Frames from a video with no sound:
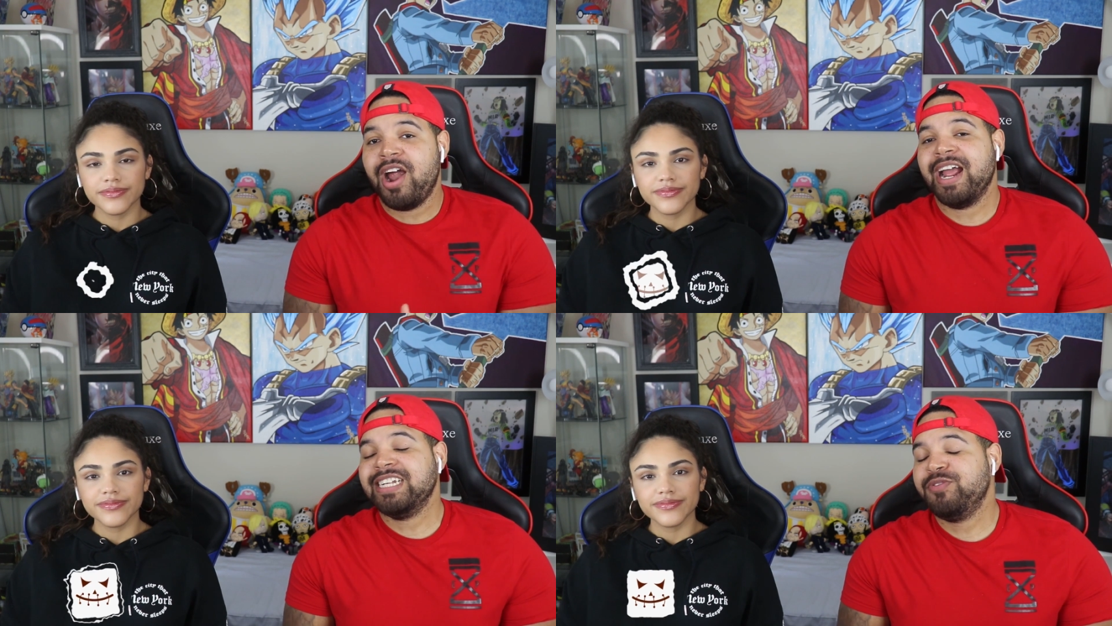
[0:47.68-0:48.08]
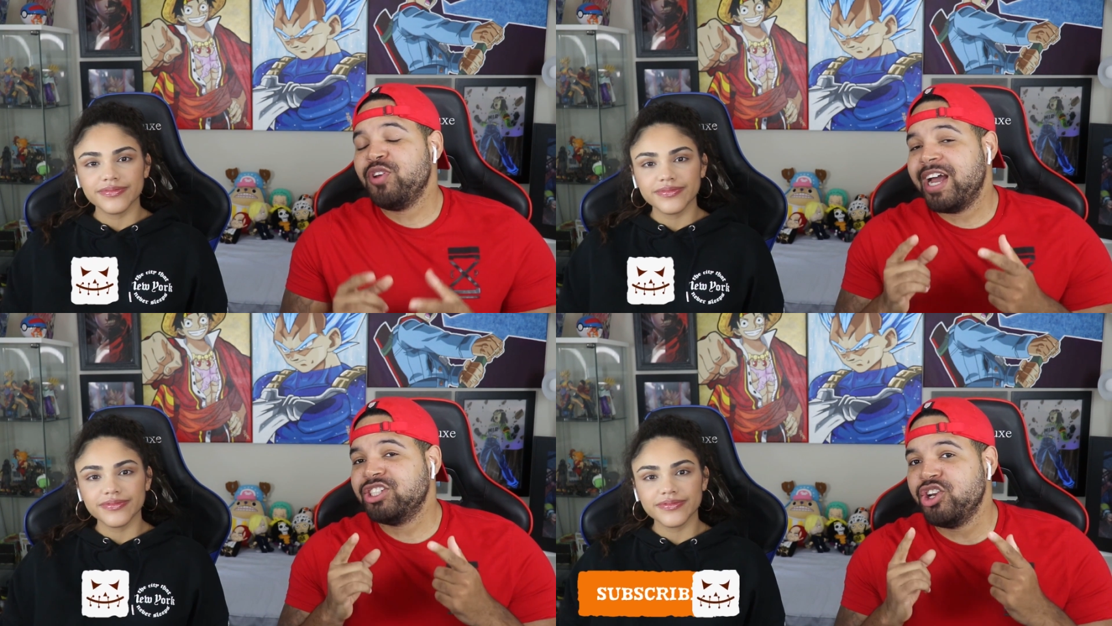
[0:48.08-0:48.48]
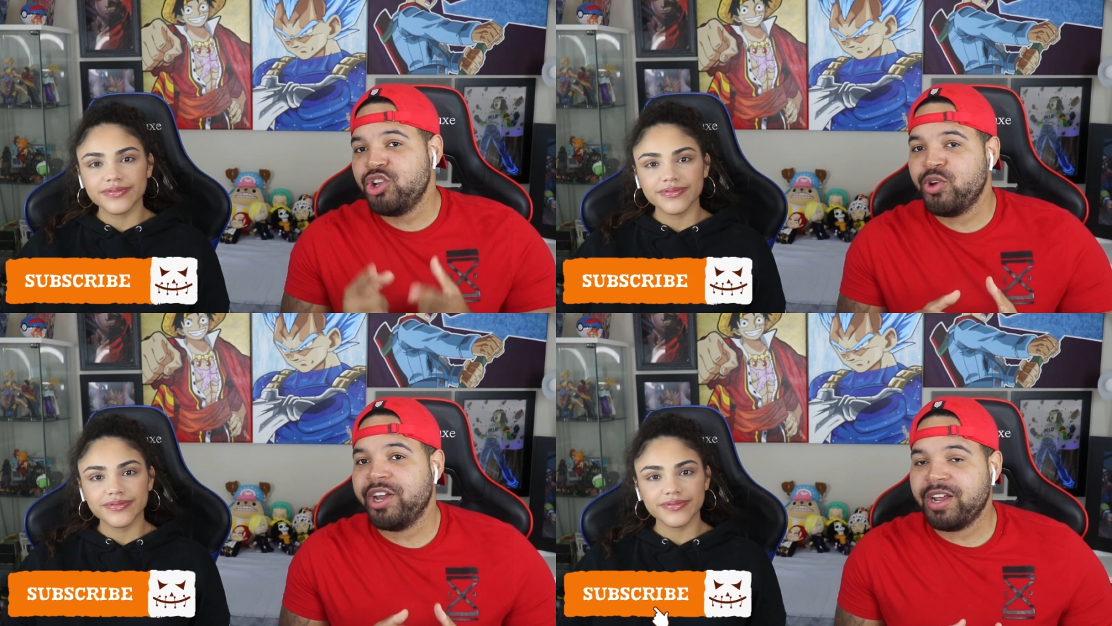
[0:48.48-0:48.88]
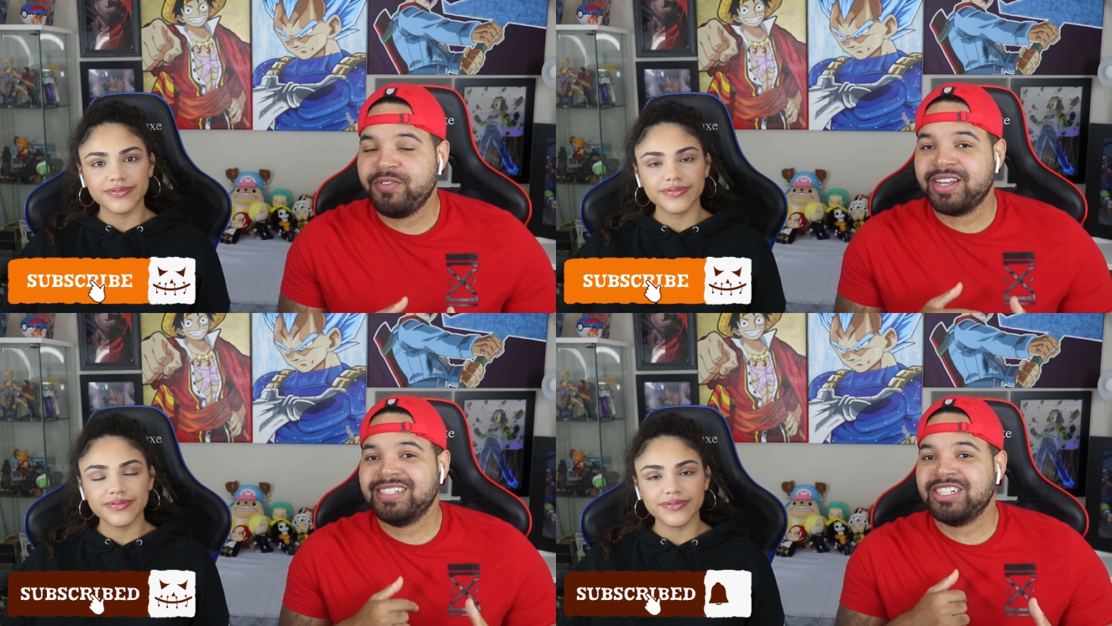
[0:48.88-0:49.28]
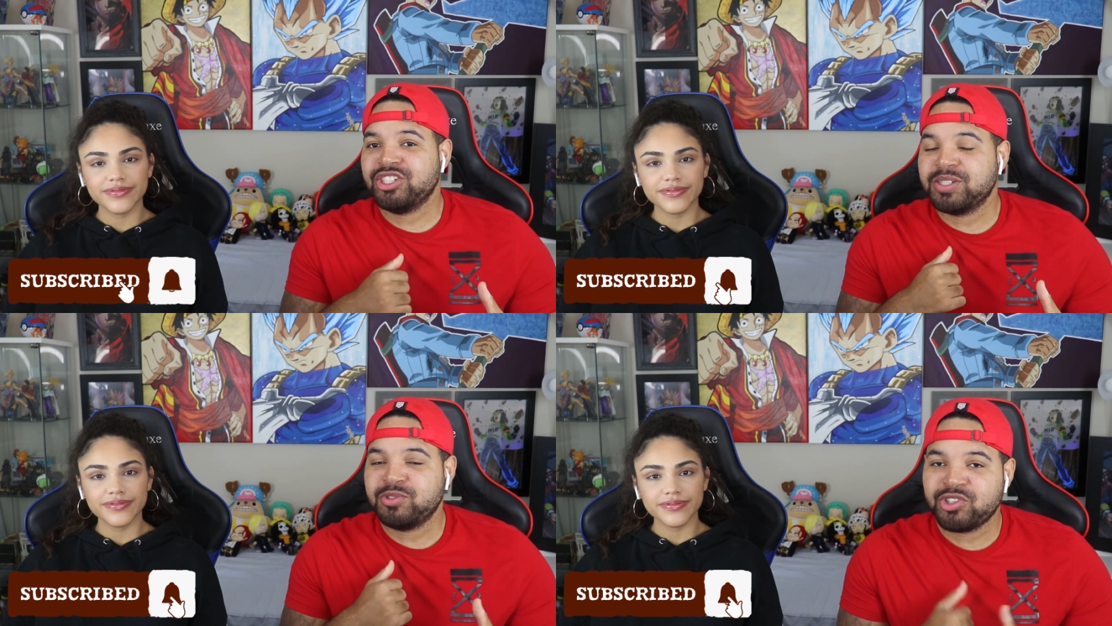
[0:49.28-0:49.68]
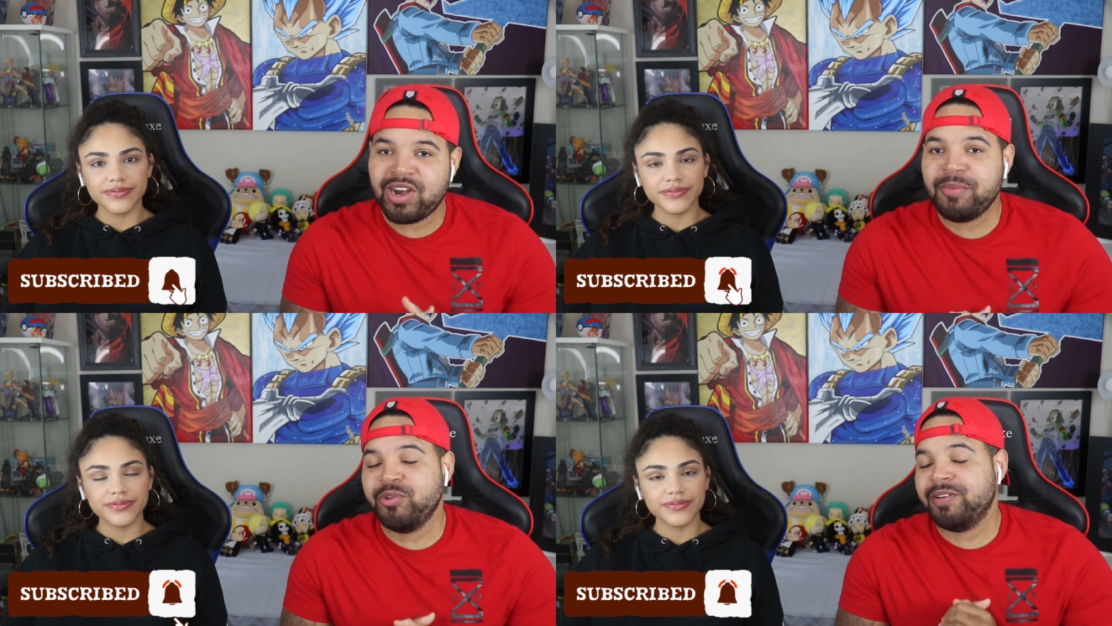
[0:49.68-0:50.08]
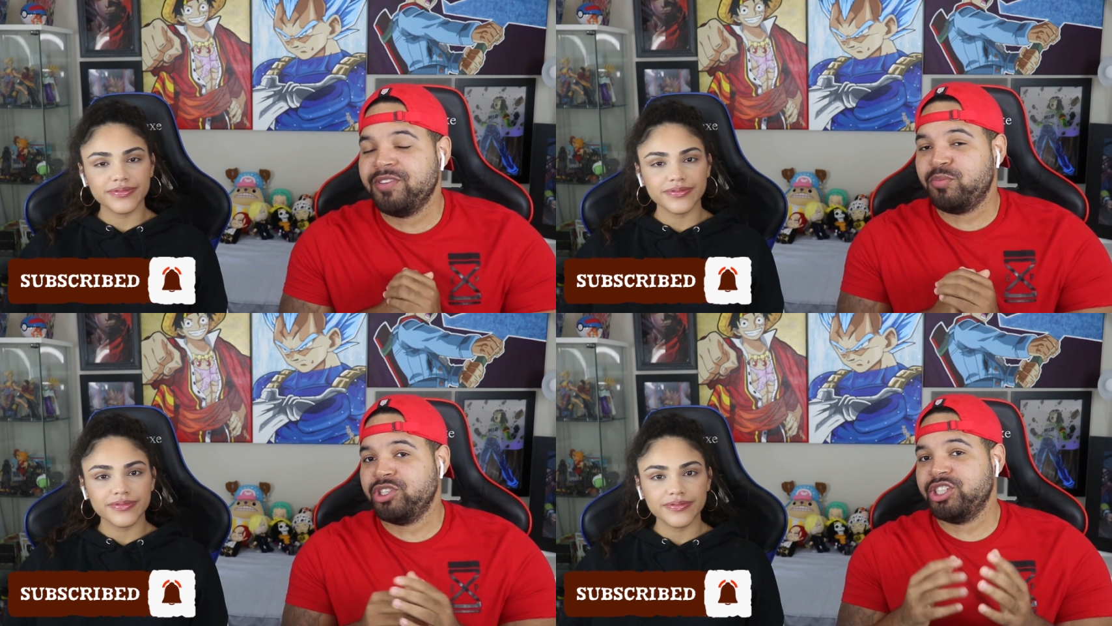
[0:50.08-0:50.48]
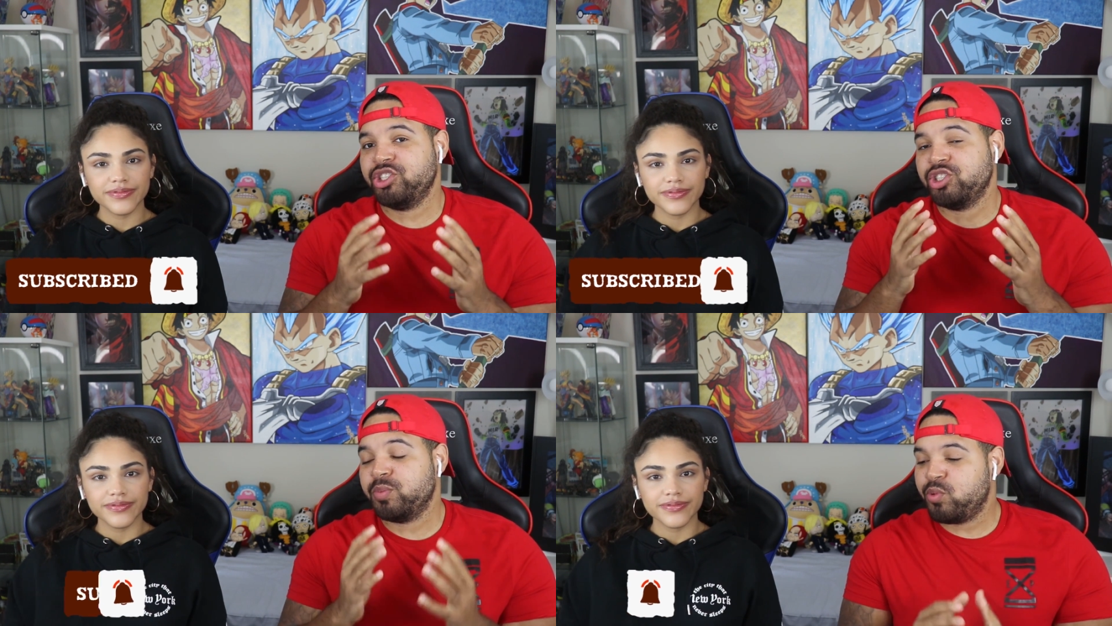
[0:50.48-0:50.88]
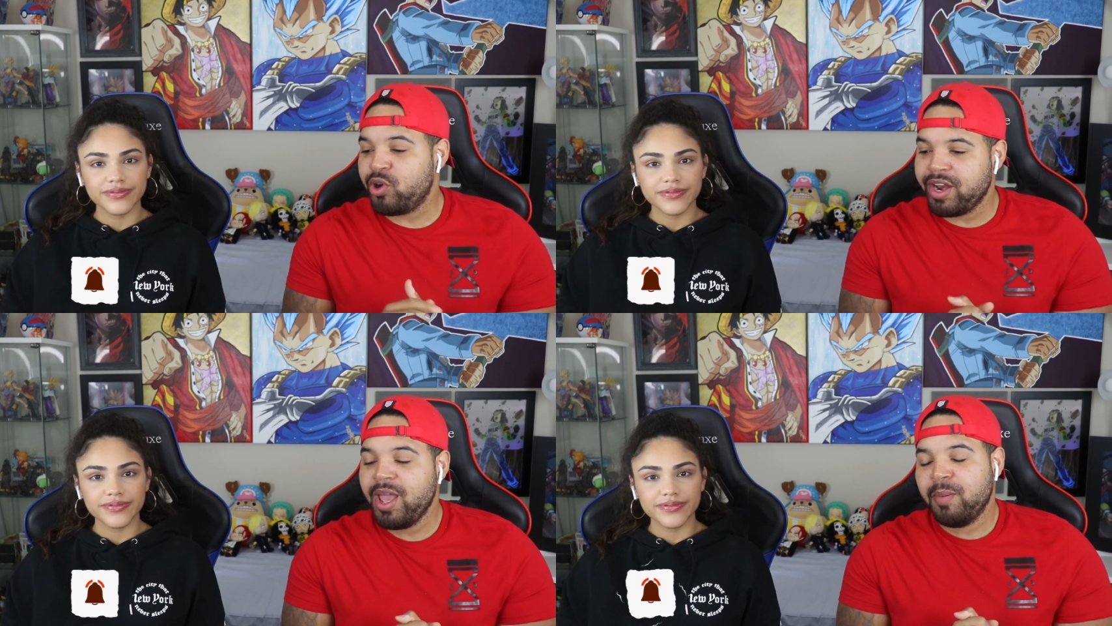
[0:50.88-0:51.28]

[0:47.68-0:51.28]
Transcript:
Speaker 1: All right, guys, if you guys are new here, definitely consider subscribe. We definitely appreciate your support.